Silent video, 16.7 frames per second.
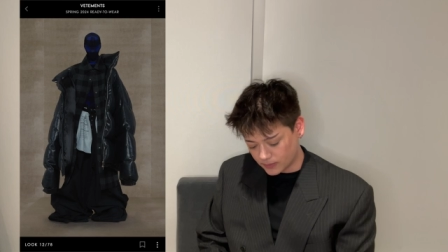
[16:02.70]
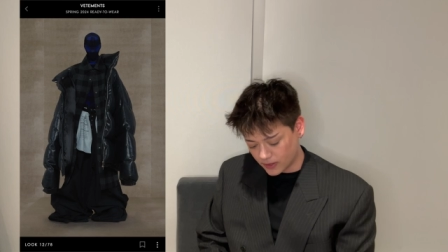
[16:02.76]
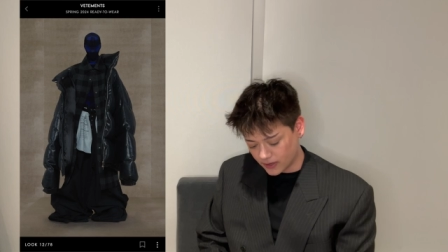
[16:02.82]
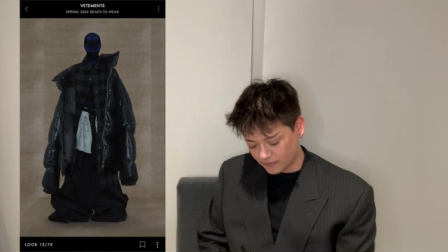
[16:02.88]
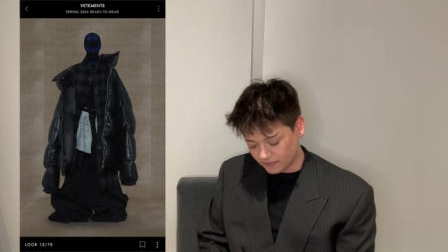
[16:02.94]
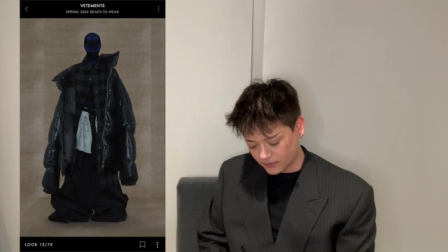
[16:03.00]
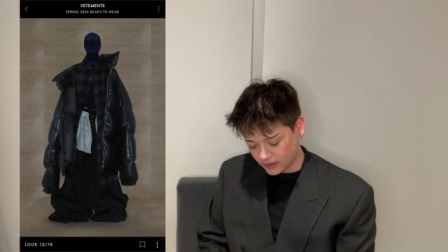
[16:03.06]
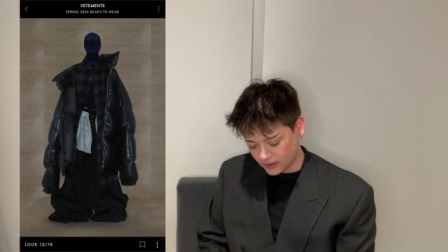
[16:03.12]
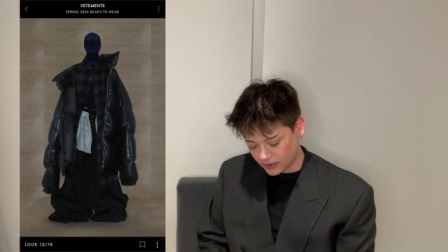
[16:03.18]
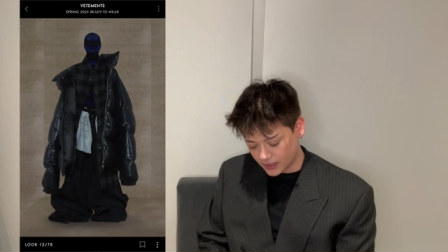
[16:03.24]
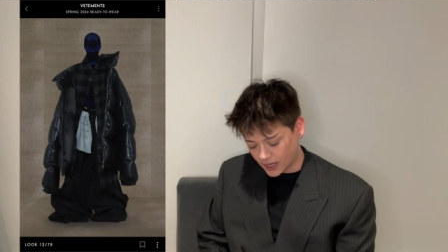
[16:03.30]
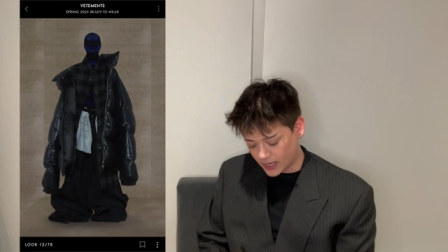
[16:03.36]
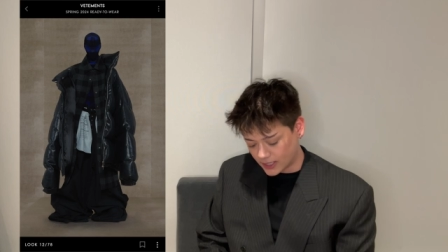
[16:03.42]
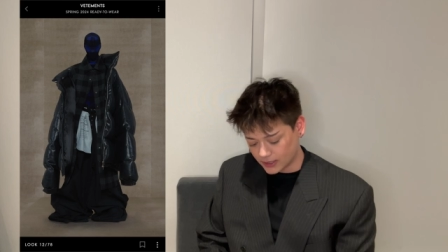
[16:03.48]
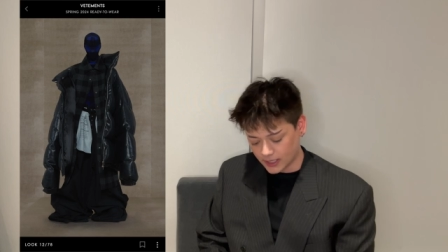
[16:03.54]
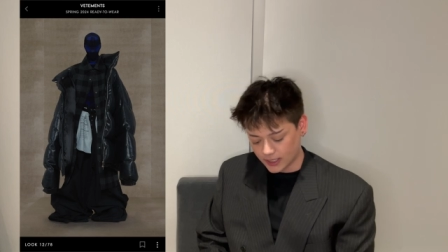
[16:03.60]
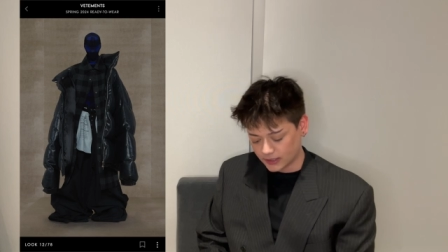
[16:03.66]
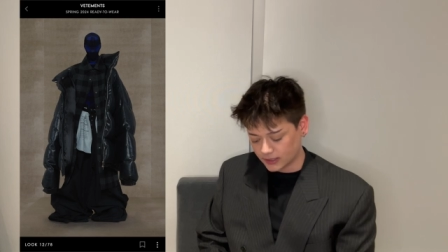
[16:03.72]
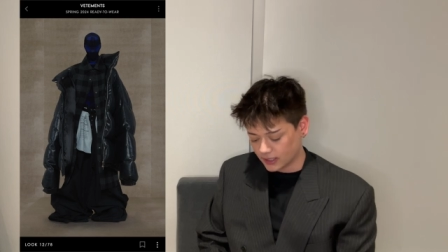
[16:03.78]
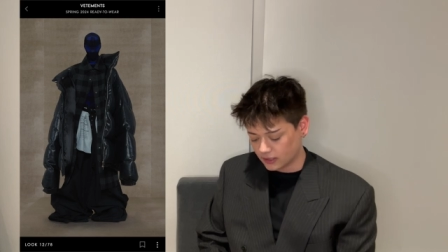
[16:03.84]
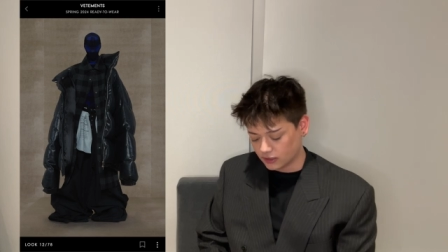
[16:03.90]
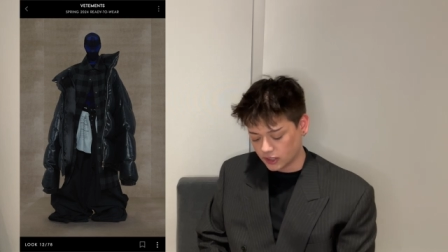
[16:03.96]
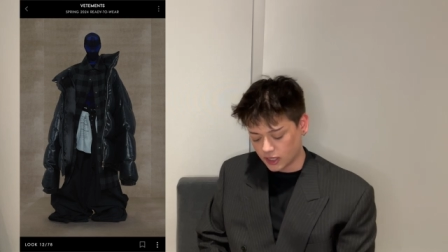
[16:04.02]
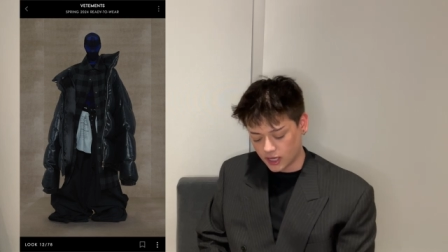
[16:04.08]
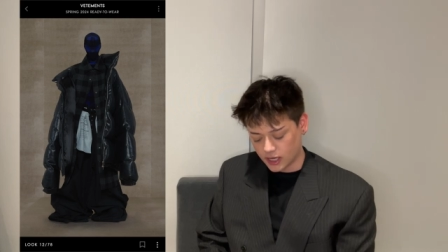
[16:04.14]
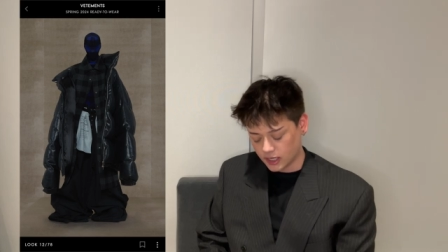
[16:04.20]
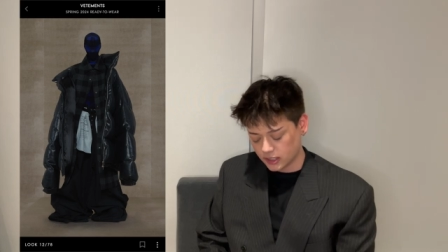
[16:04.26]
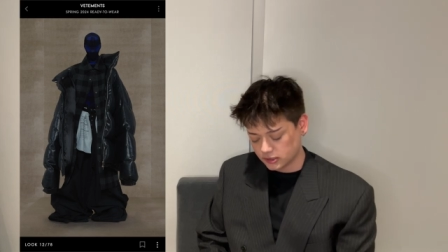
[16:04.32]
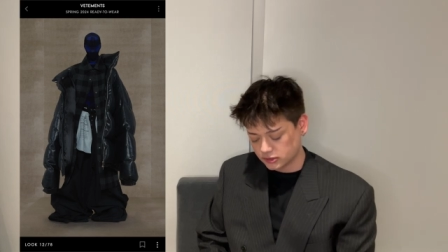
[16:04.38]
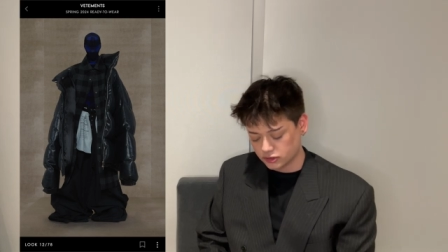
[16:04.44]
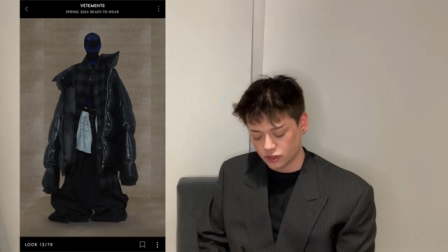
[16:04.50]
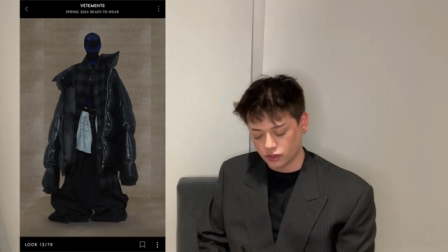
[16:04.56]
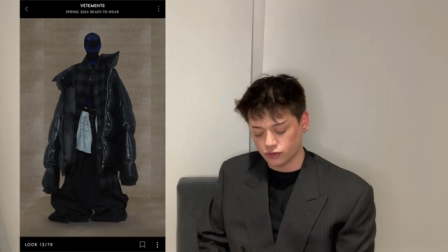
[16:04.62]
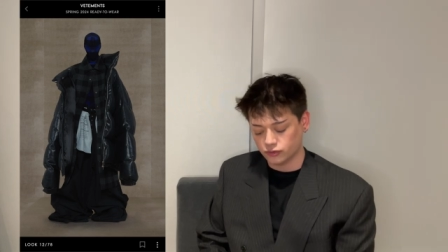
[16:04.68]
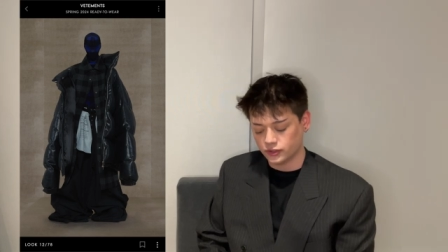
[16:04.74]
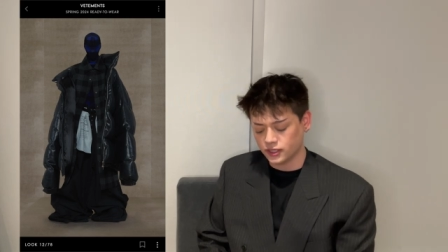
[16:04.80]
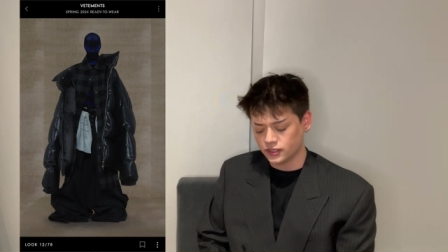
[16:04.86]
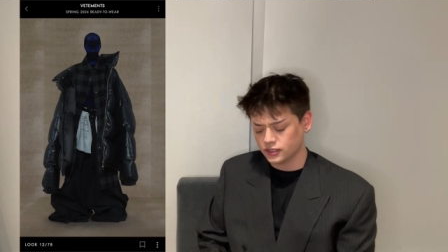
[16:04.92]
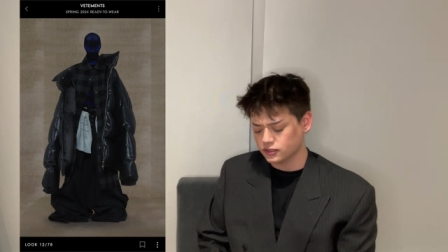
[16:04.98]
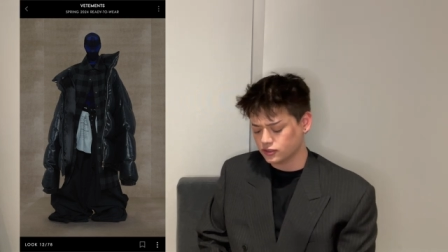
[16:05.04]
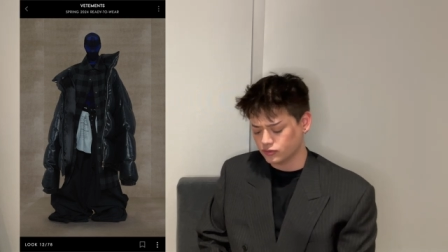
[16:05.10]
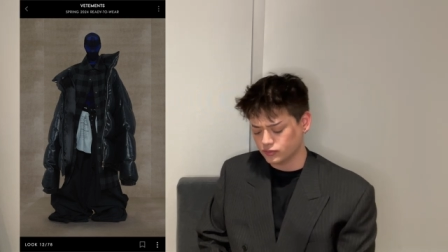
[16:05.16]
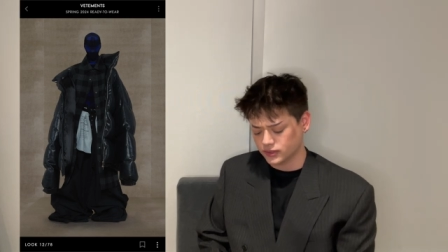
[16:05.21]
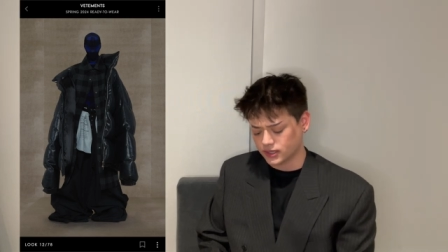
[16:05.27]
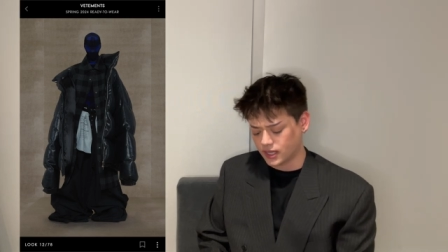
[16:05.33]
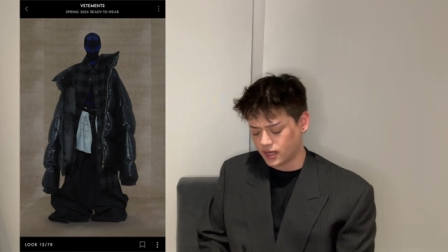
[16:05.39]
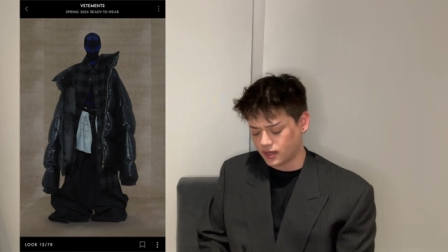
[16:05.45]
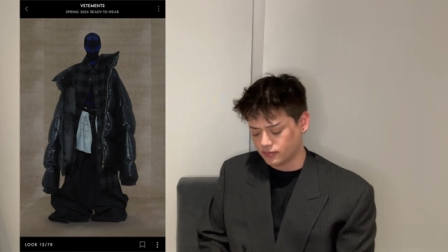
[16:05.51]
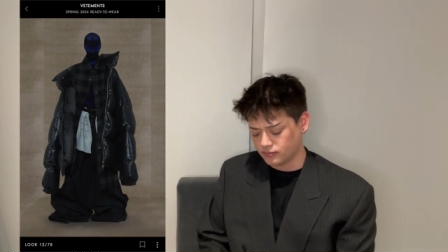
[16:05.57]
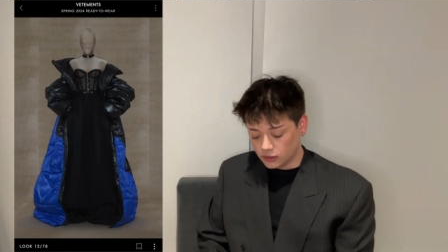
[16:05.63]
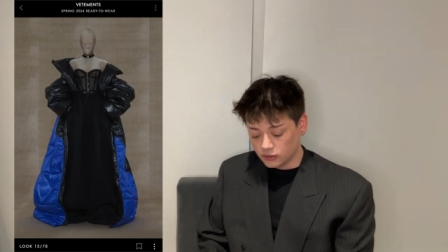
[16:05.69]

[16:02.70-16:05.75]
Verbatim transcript: puffy. I like that a lot. So they did good with that.